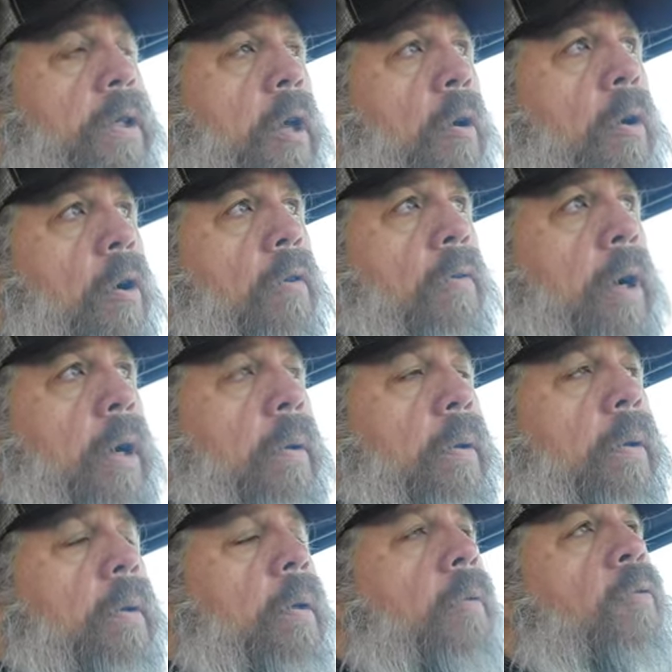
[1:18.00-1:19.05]
going over,
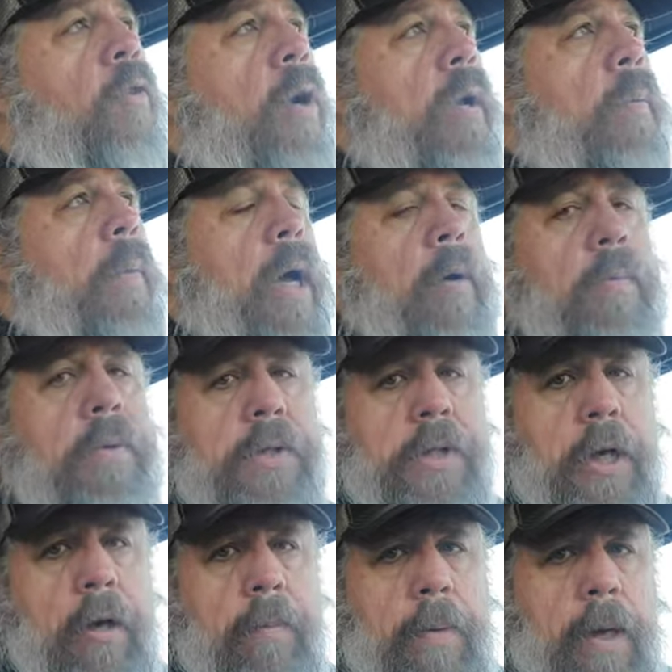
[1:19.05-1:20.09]
a friend of mine was
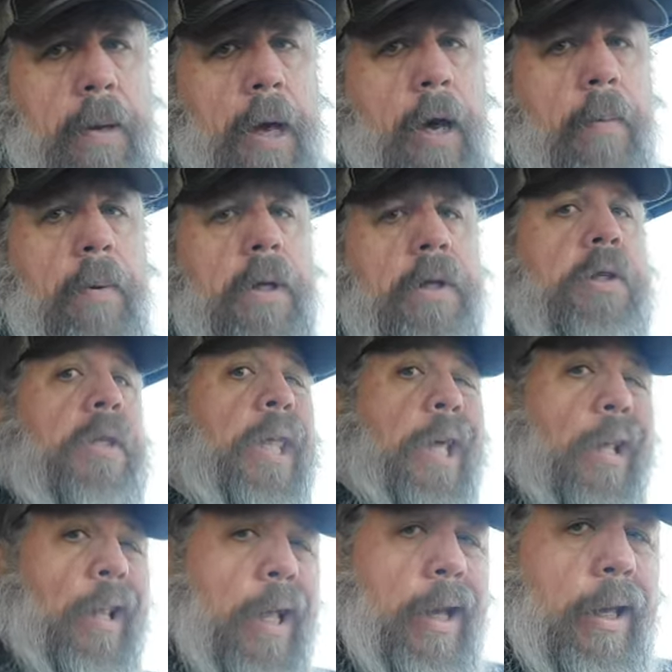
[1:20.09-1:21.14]
telling me how much
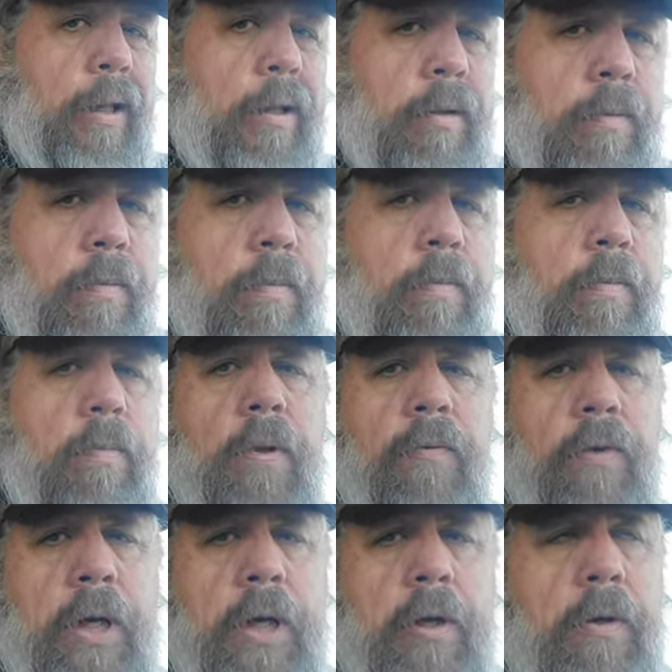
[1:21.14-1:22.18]
they liked the
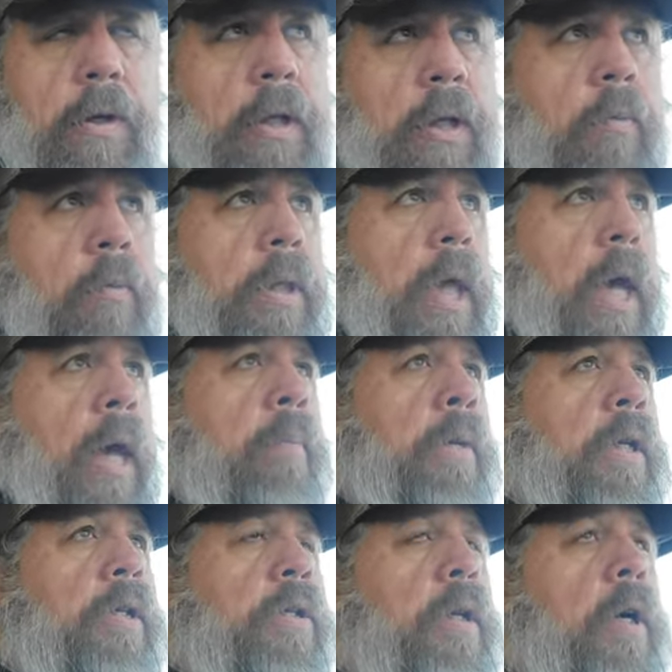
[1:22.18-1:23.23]
video you did with the
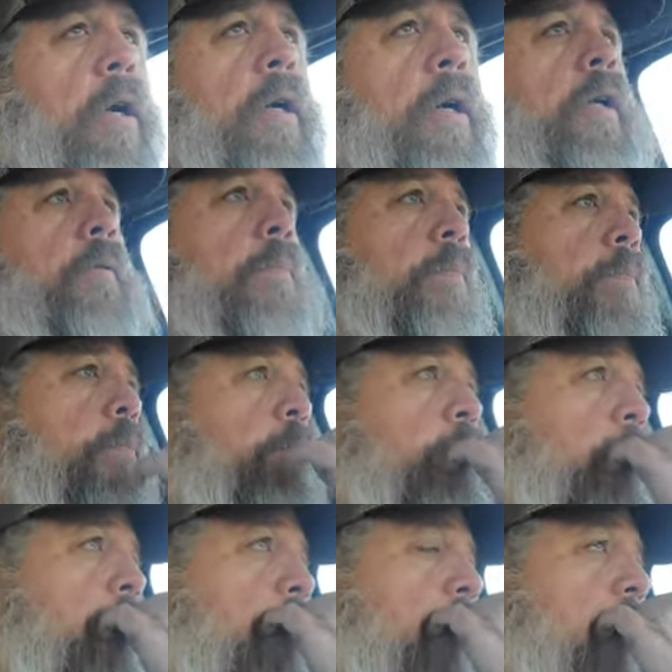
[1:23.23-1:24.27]
apnea song,
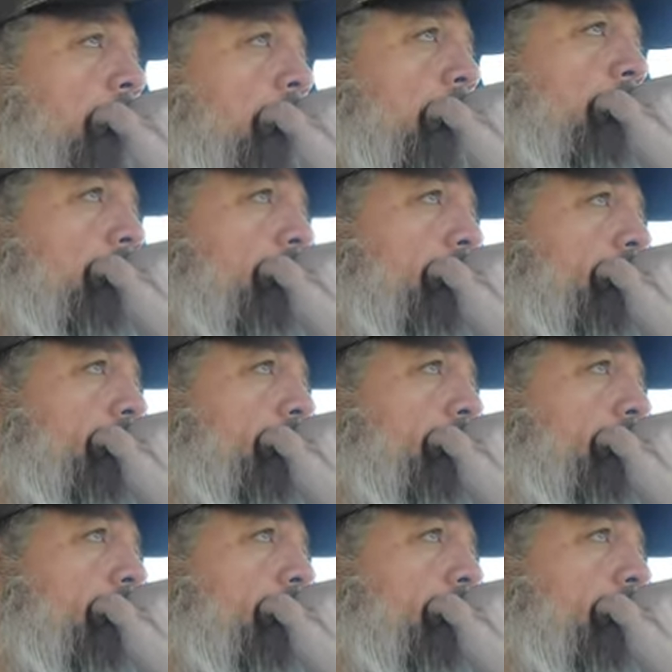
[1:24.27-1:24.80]
and